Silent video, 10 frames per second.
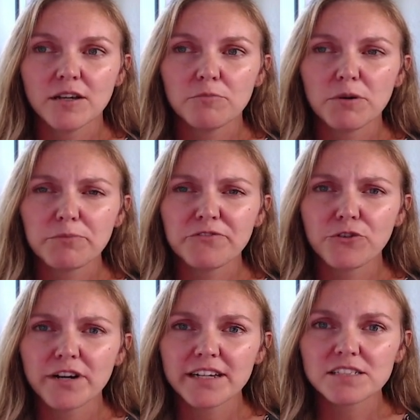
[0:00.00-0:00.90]
But
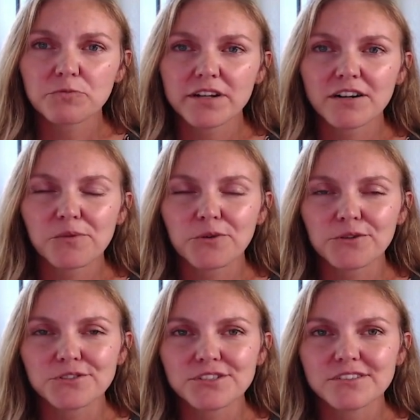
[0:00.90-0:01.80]
before I explain our
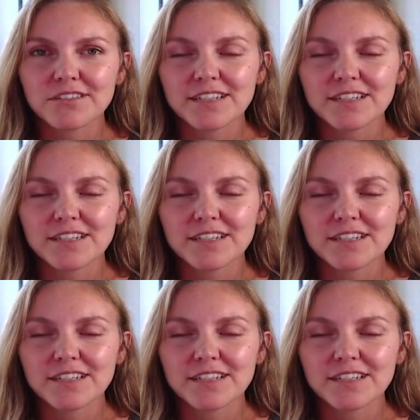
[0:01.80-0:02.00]
approach,